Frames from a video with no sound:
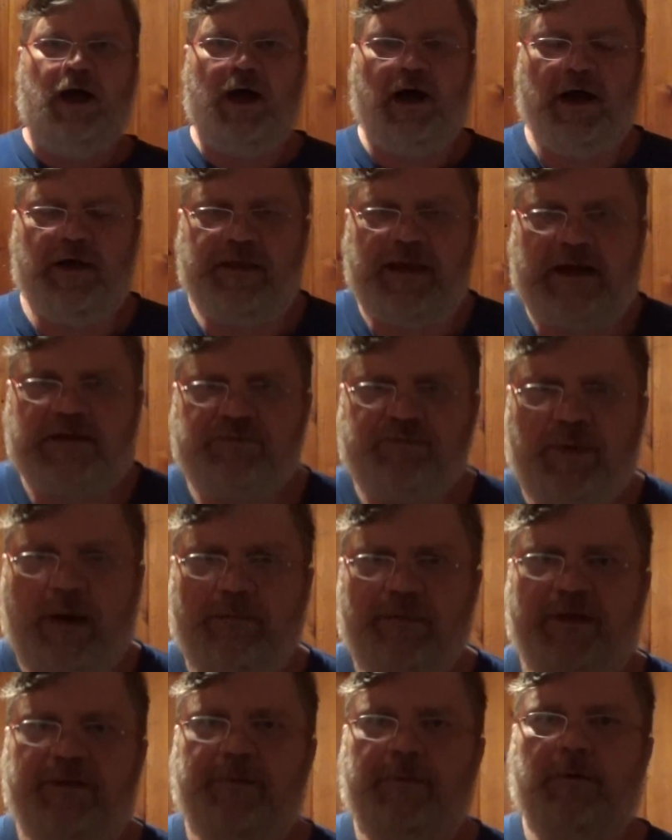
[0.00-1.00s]
That's
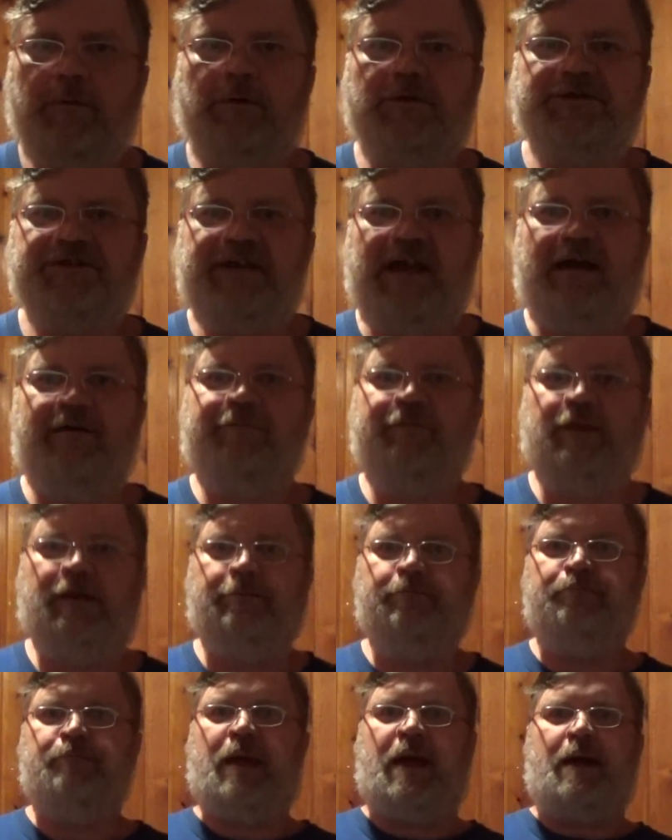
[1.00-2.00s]
probably the most heavily
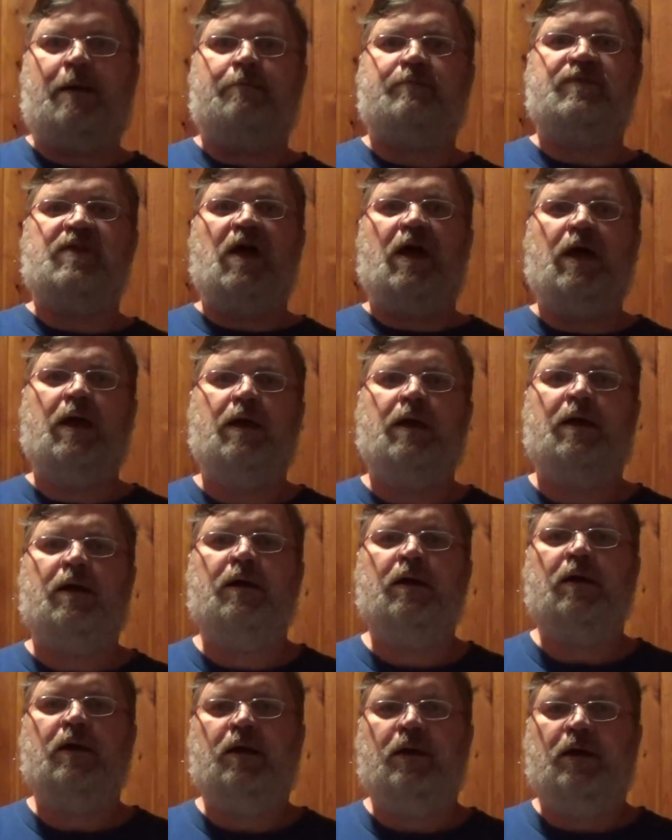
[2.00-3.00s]
memmed
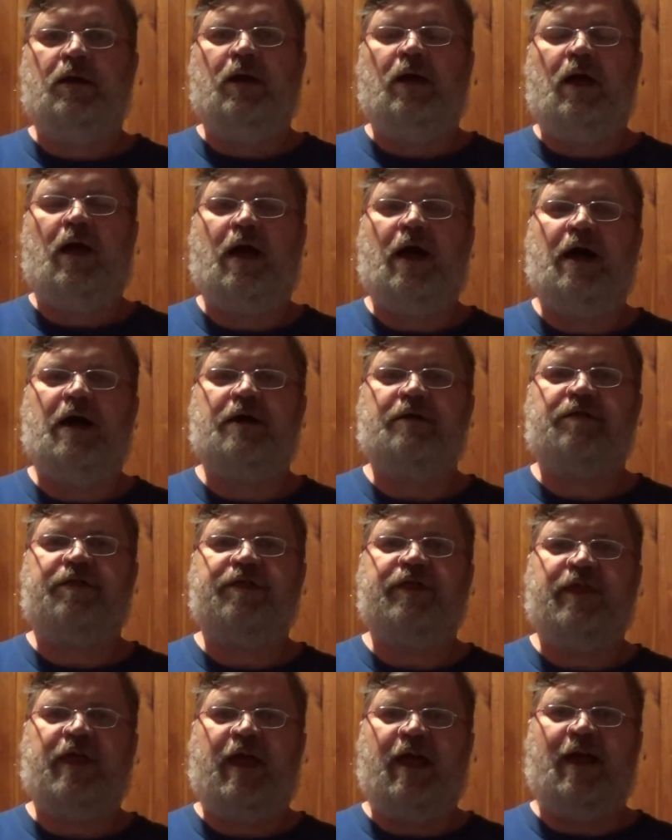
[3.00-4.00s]

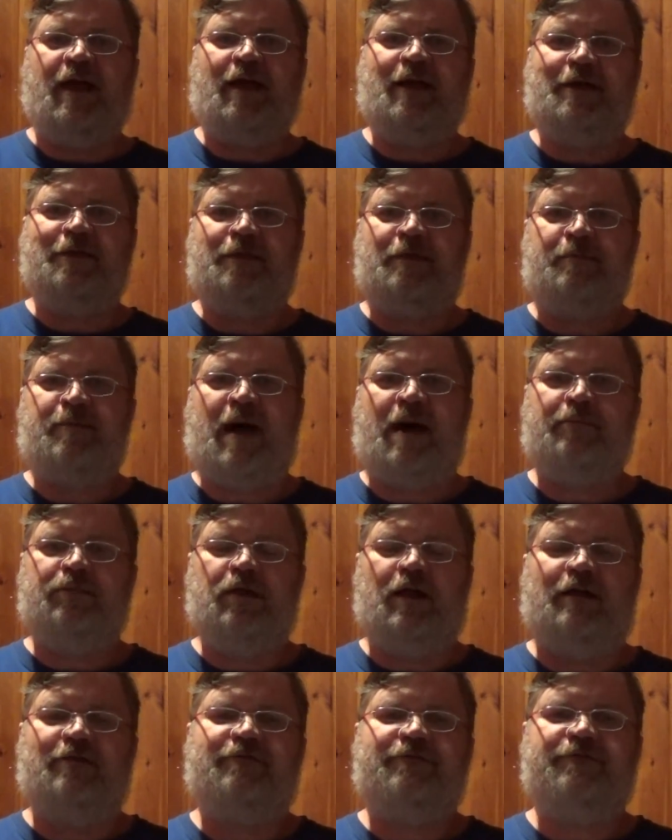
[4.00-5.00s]
thing in the
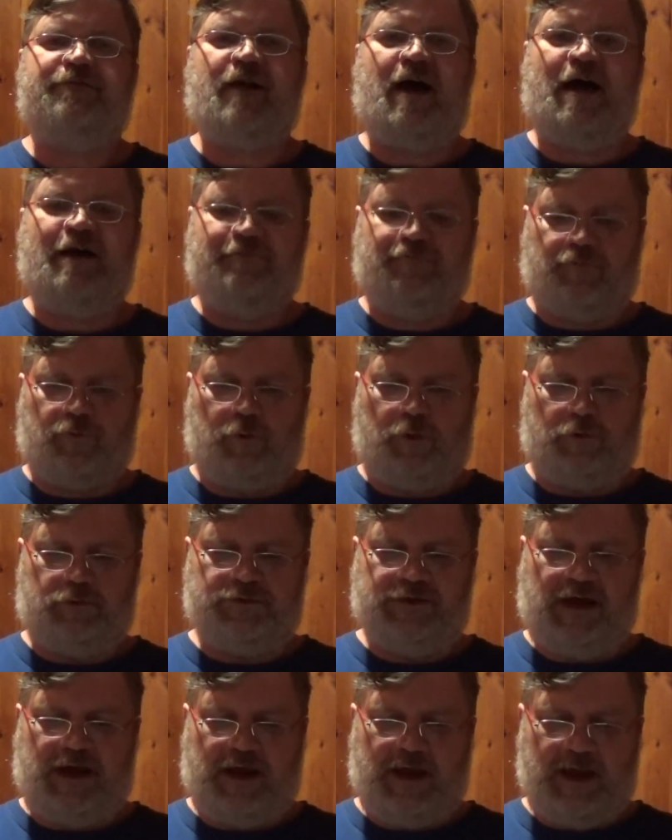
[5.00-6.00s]
Babylon 5 world.